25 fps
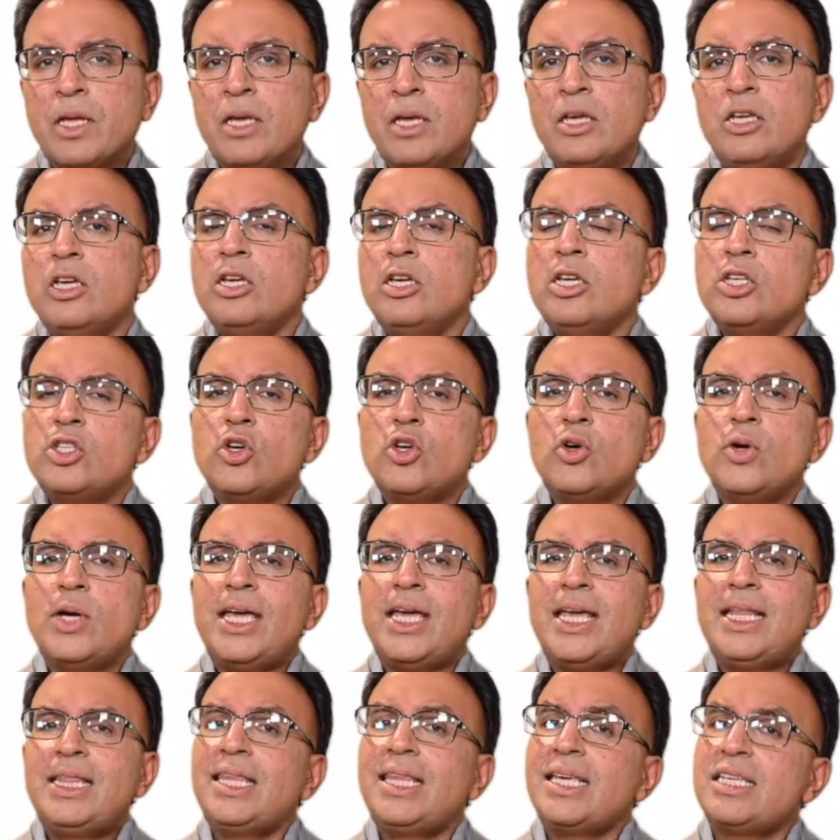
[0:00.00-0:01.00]
So
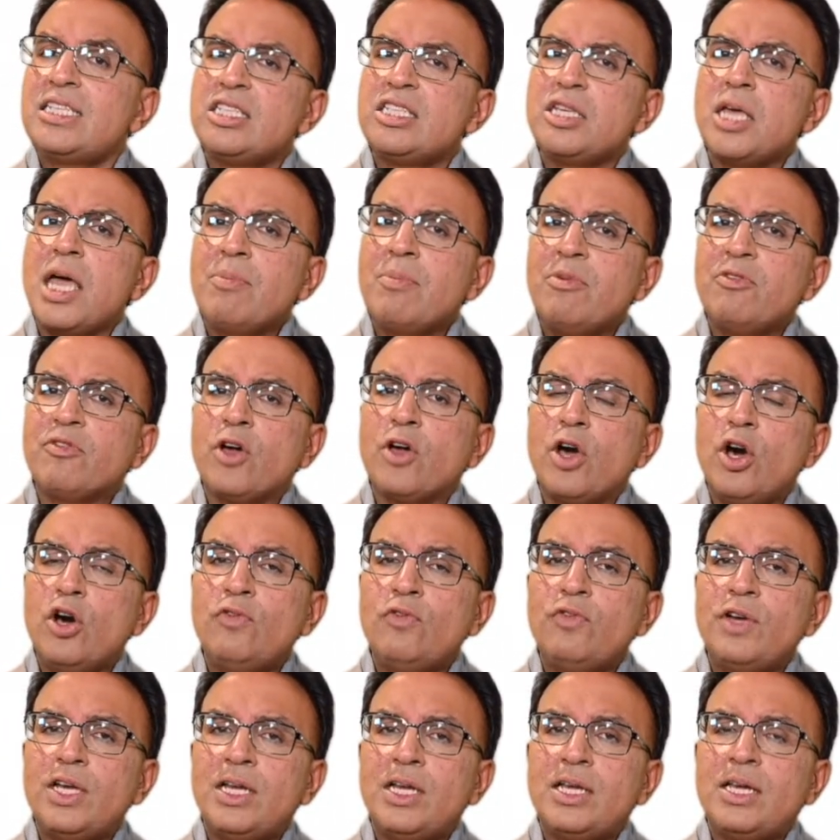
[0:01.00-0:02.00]
in this time of
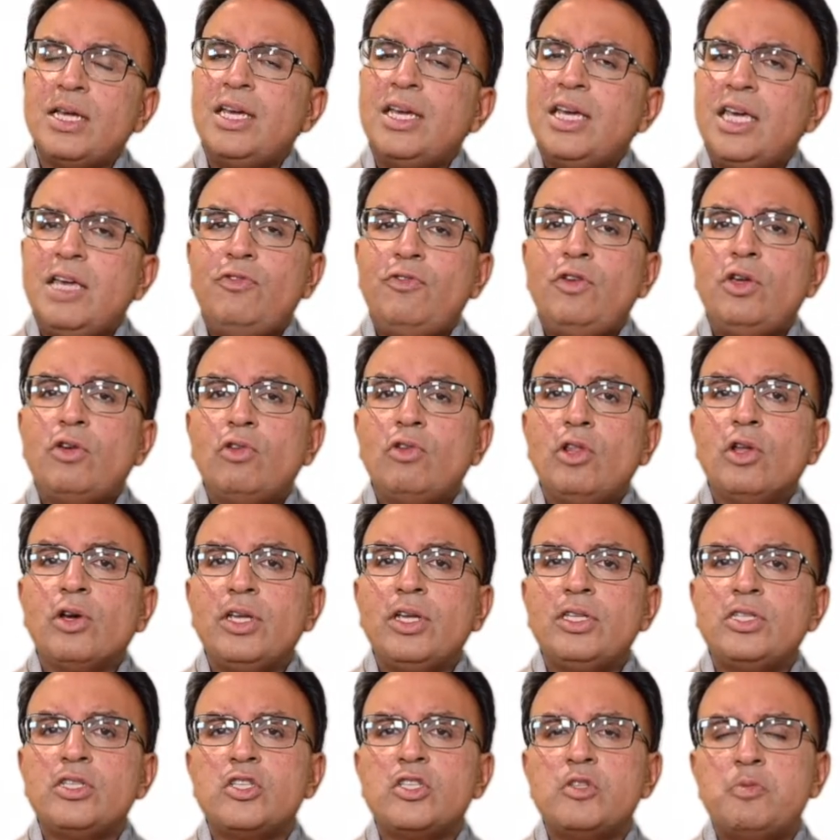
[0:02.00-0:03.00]
COVID, if you're looking
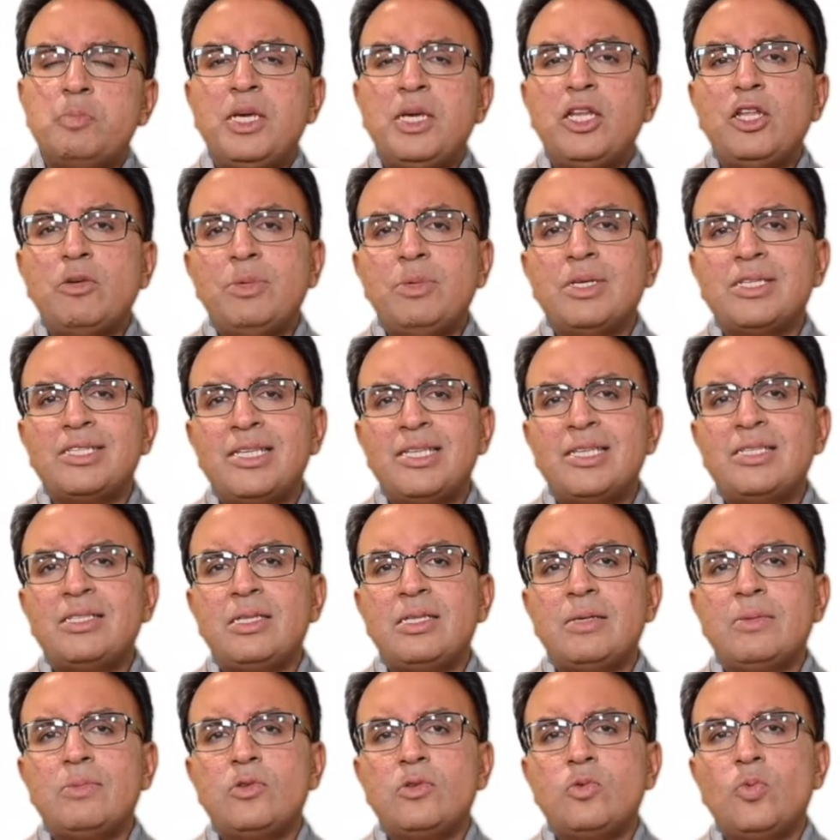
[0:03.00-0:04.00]
to speed up your
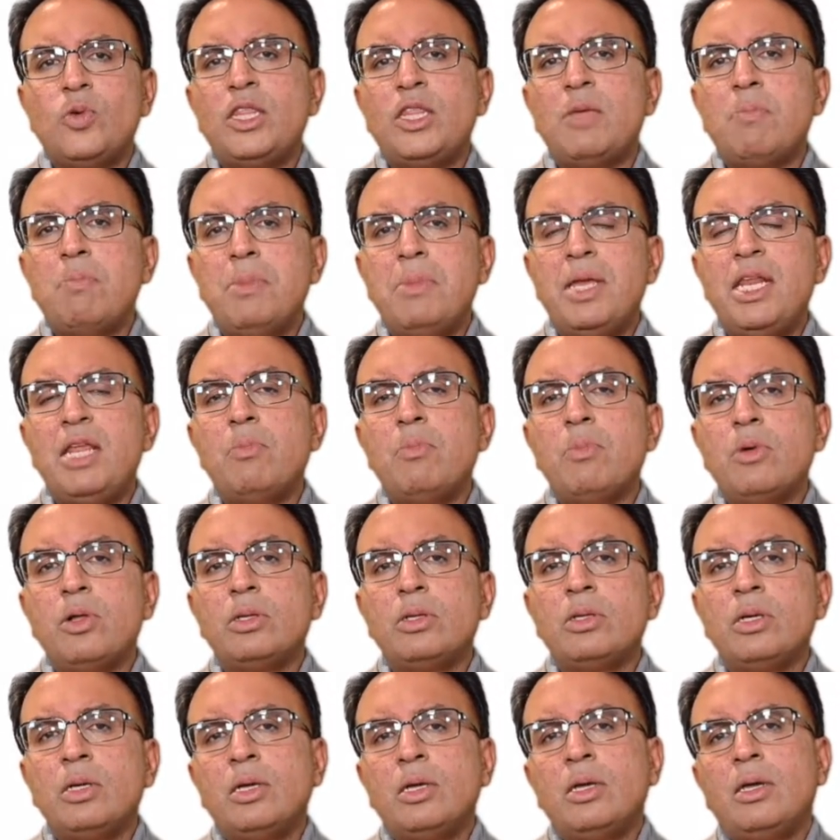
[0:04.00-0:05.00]
systems with the
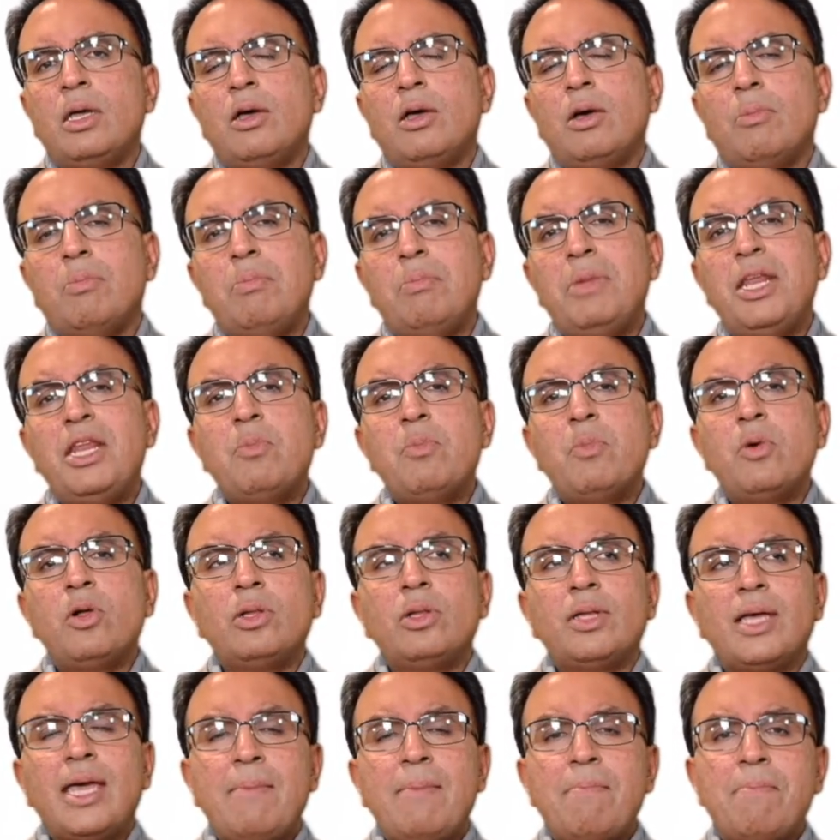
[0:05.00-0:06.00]
minimal
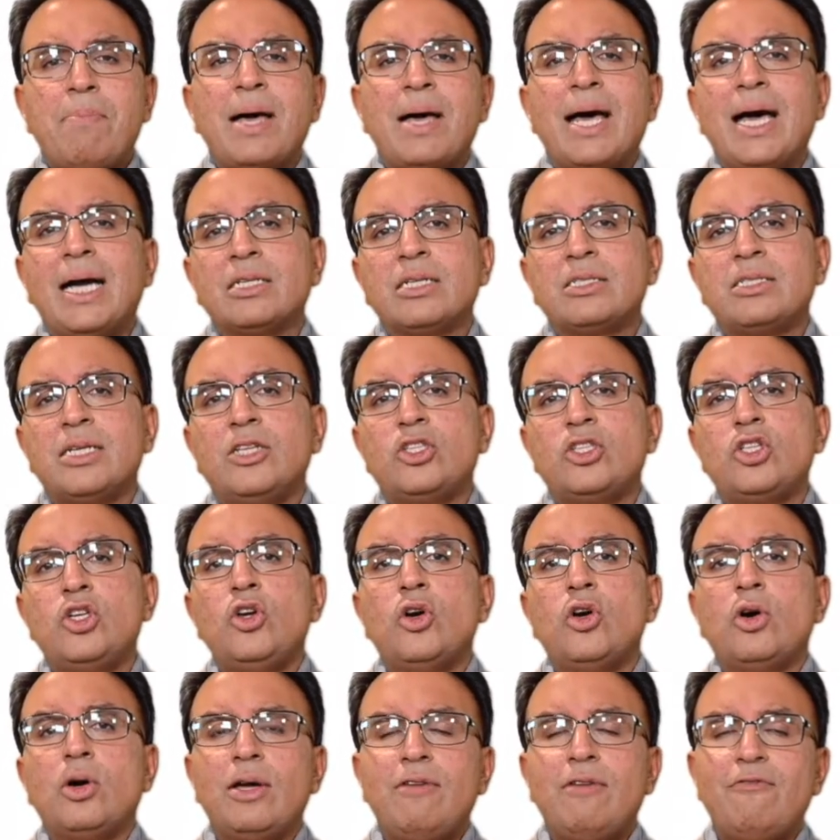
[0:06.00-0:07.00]
impact to
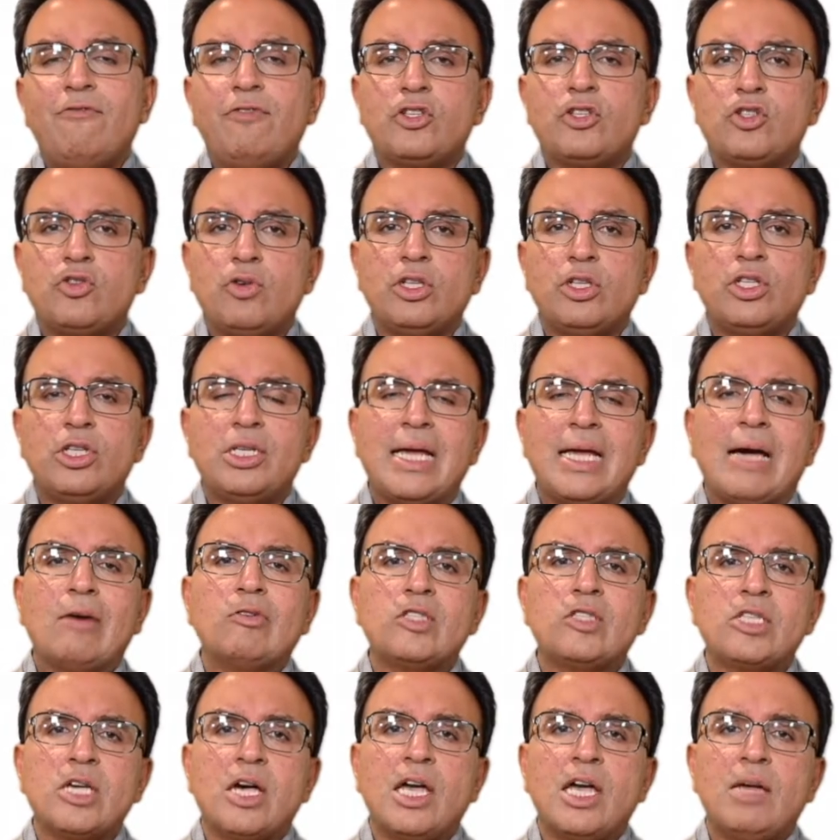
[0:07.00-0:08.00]
your infrastructure
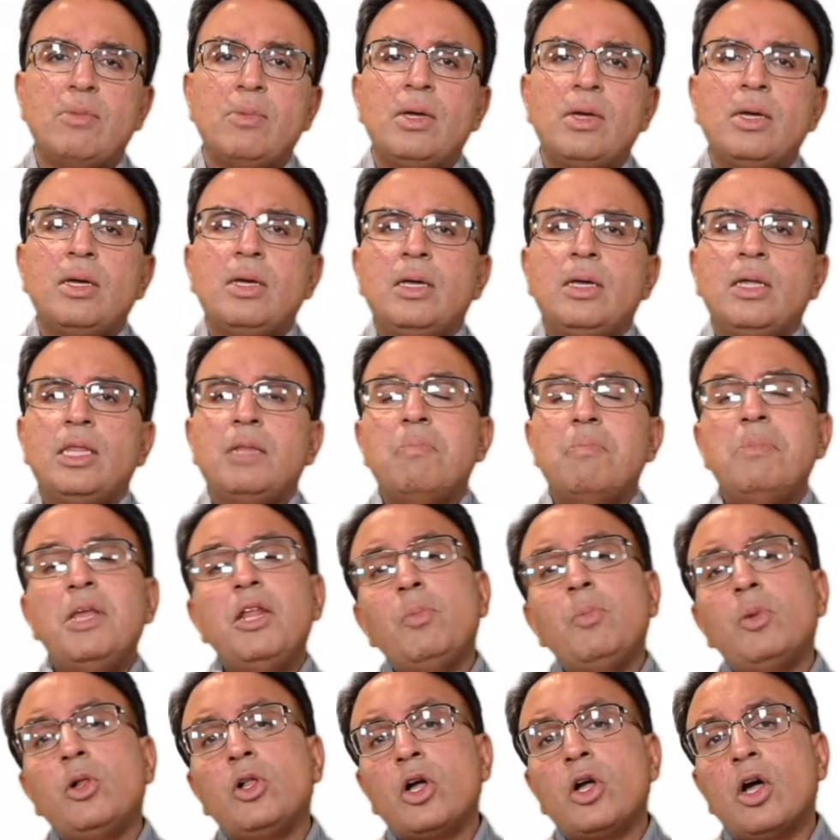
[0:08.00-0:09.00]
downtime,
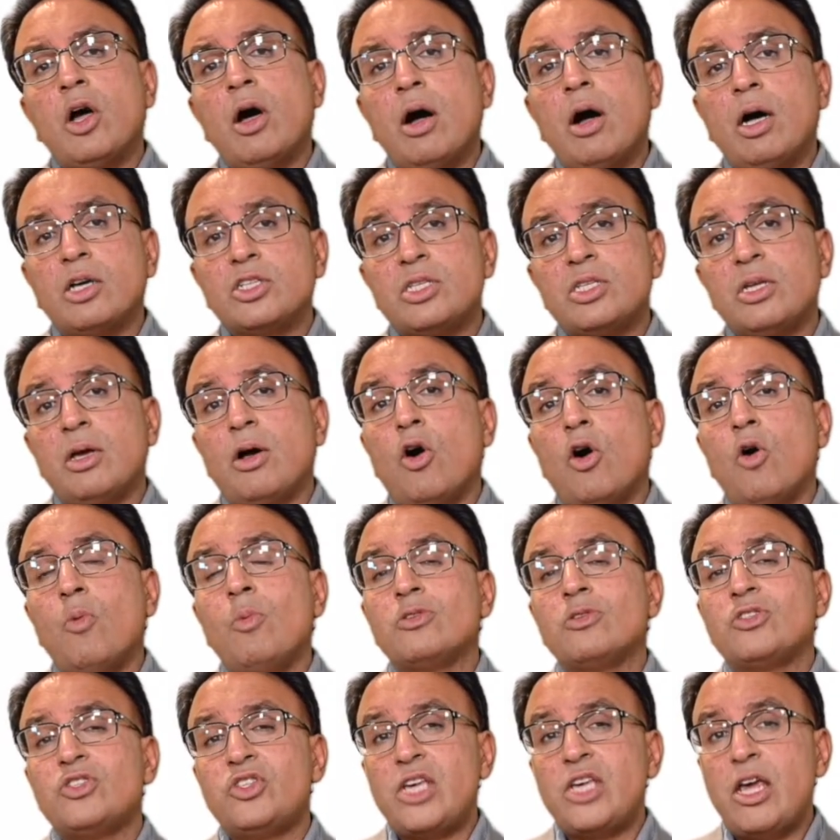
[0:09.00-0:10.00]
minimal cost,
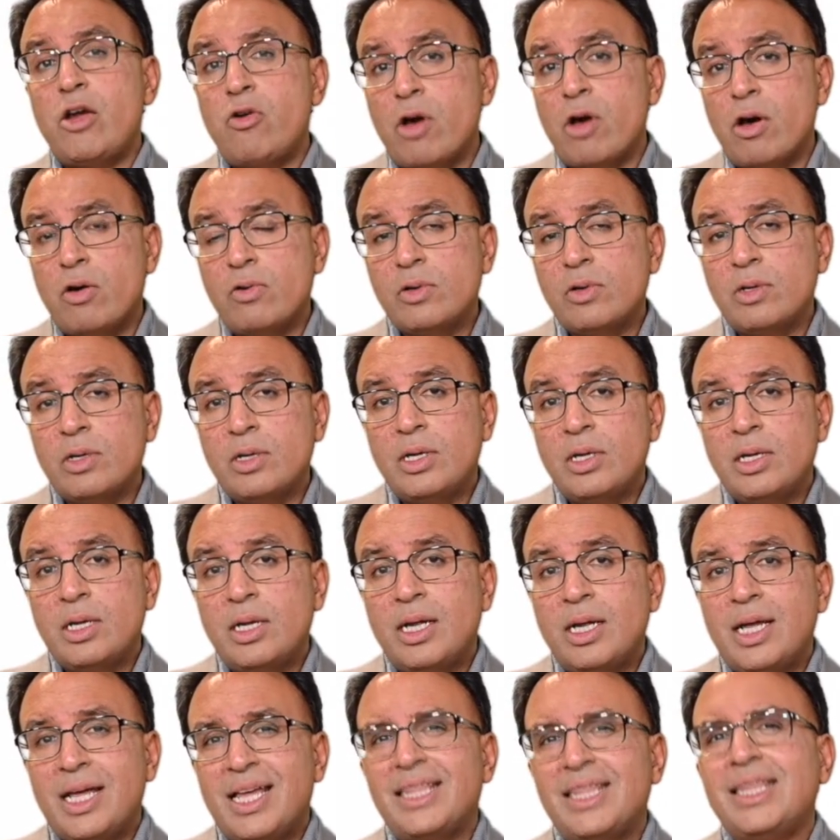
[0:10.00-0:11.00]
almost zero,
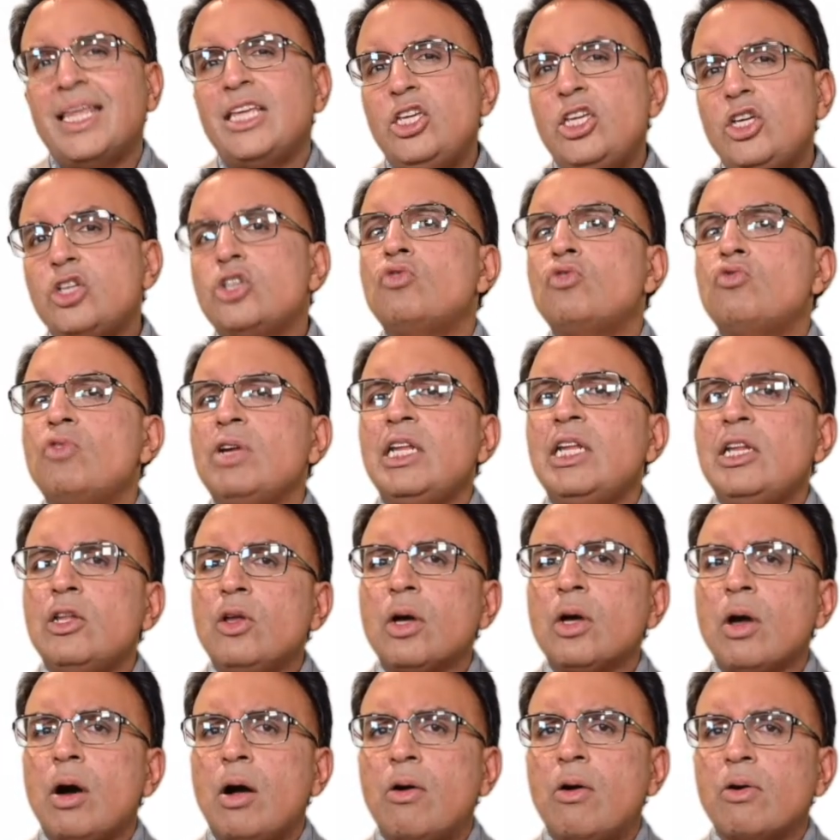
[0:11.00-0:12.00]
then you should really
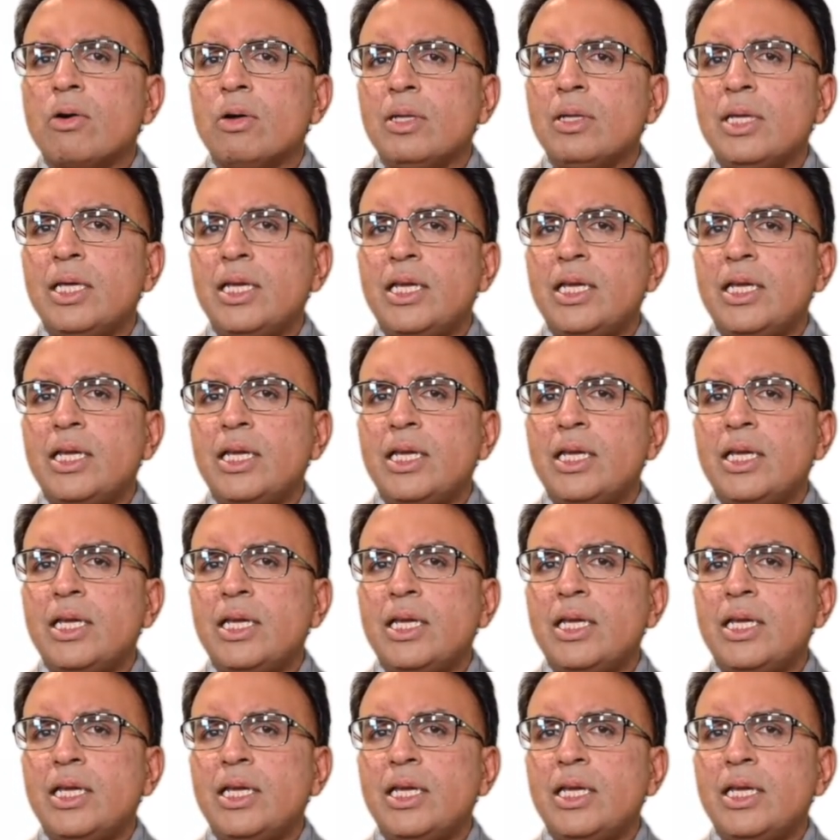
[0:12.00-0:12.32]
look at Oracle Linux